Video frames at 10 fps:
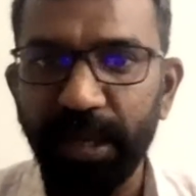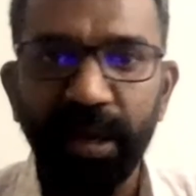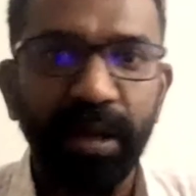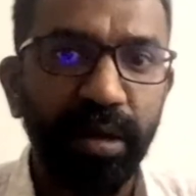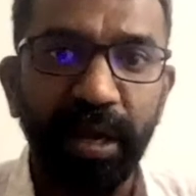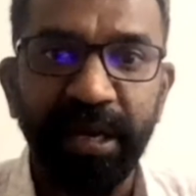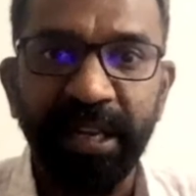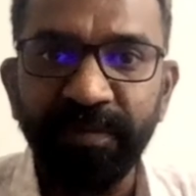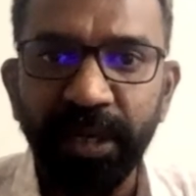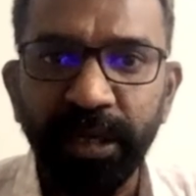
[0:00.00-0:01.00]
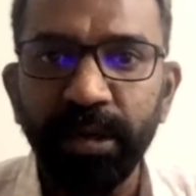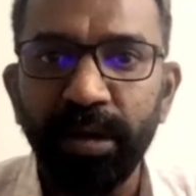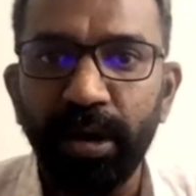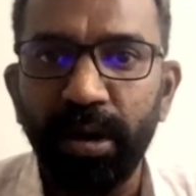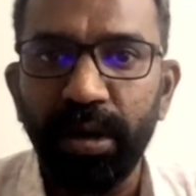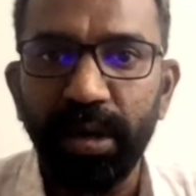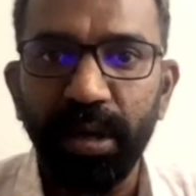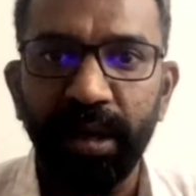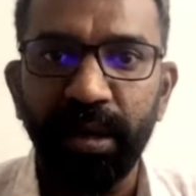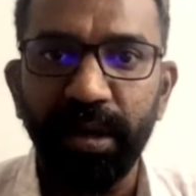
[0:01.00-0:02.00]
an inverter or
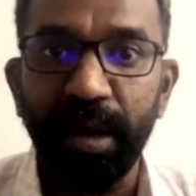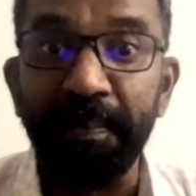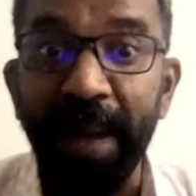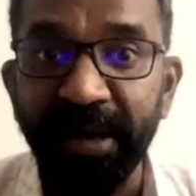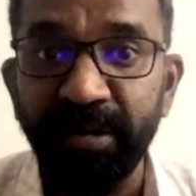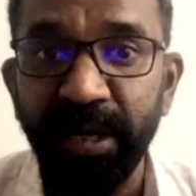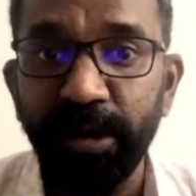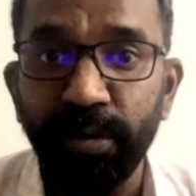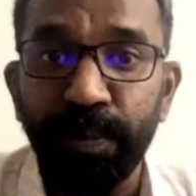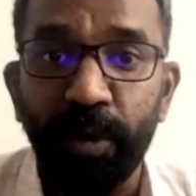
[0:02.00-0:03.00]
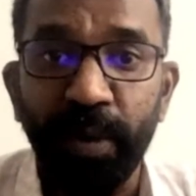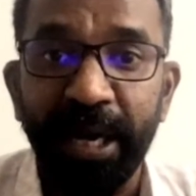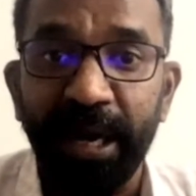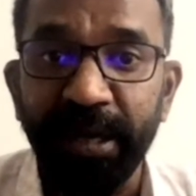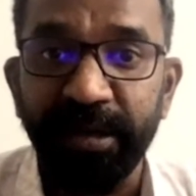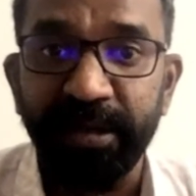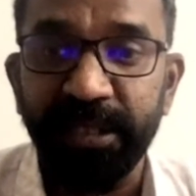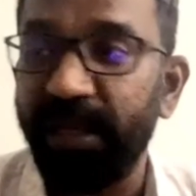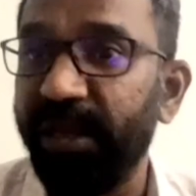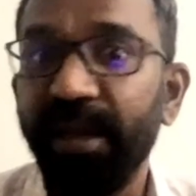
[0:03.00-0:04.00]
a battery to provide
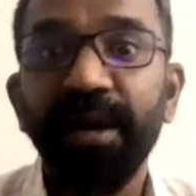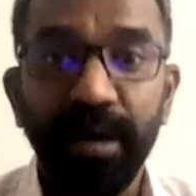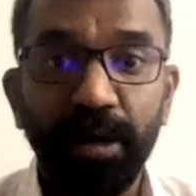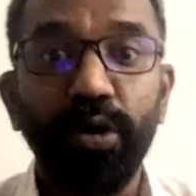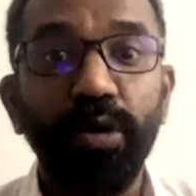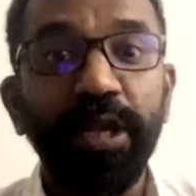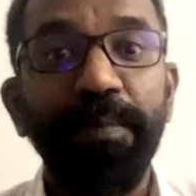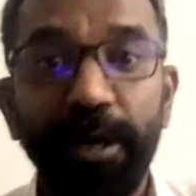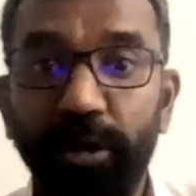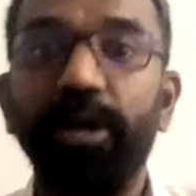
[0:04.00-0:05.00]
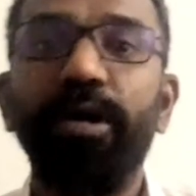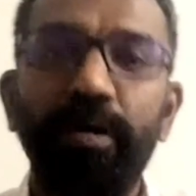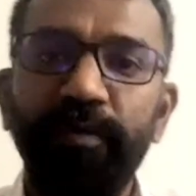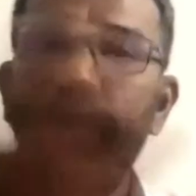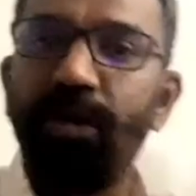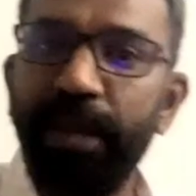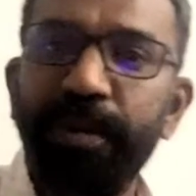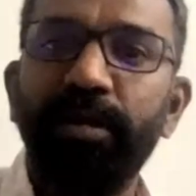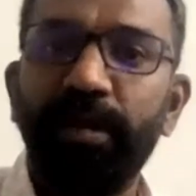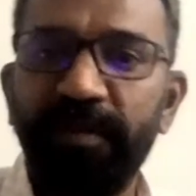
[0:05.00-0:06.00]
electricity, don't keep it on the ground floor, keep it
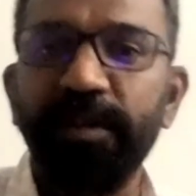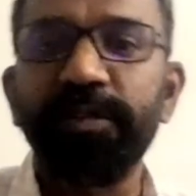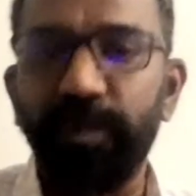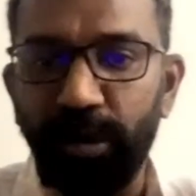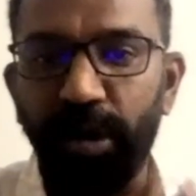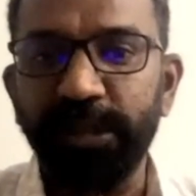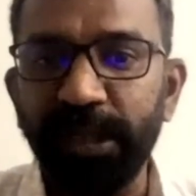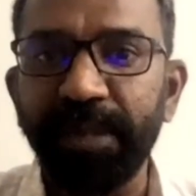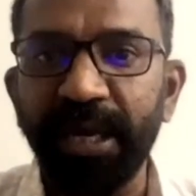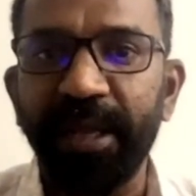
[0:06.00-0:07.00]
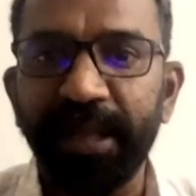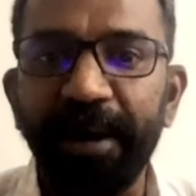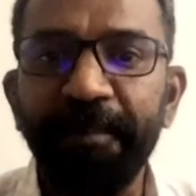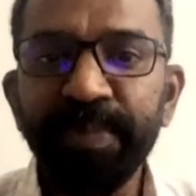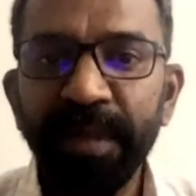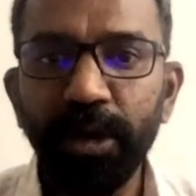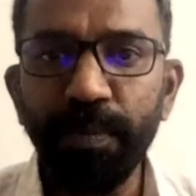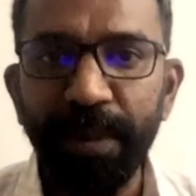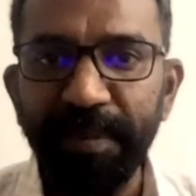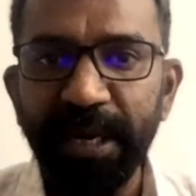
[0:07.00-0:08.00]
on the first floor or something like that.
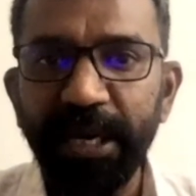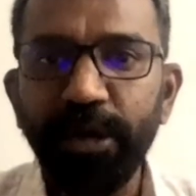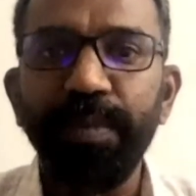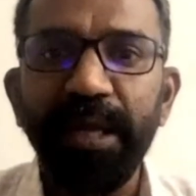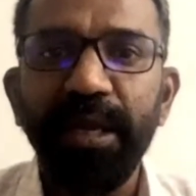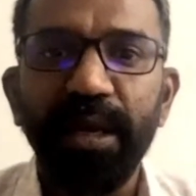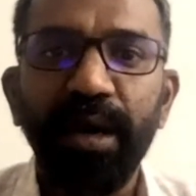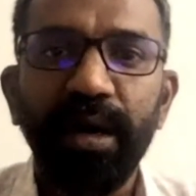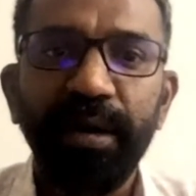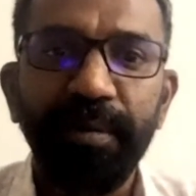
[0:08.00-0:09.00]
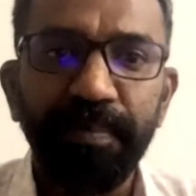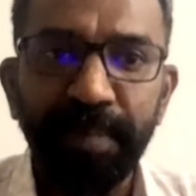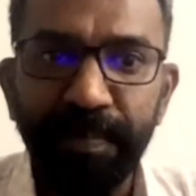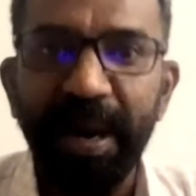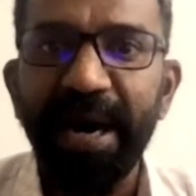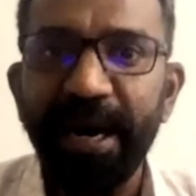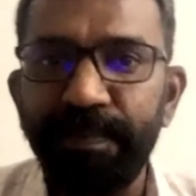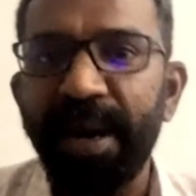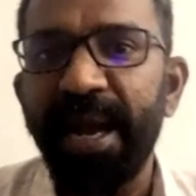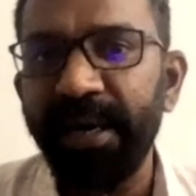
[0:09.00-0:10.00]
People need to be prepared and
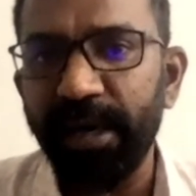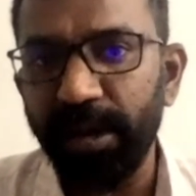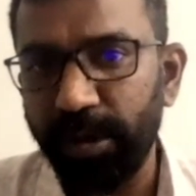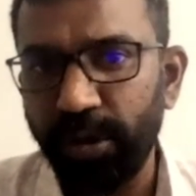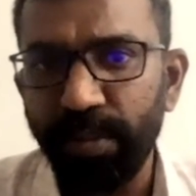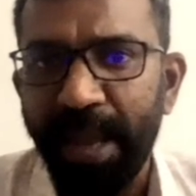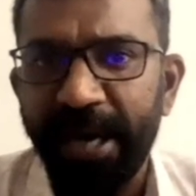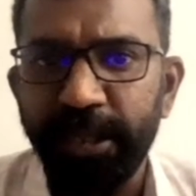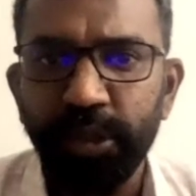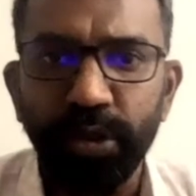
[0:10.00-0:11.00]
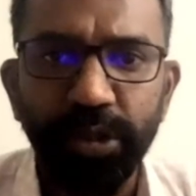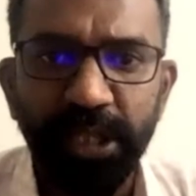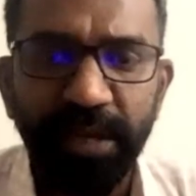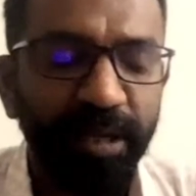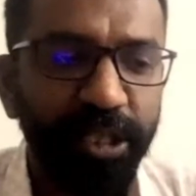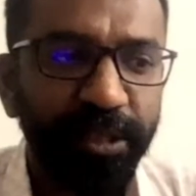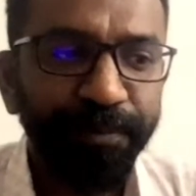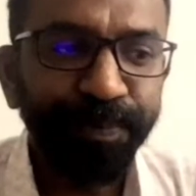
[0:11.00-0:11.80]
planned to manage those events.